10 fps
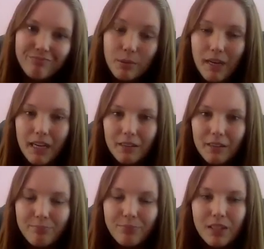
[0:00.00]
in my
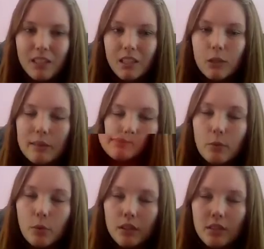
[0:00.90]
head. The
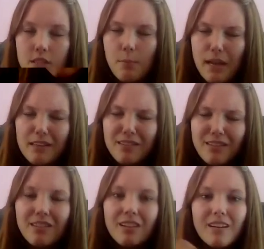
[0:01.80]
Remnant one is the
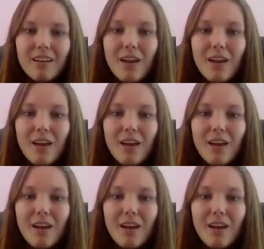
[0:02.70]
best.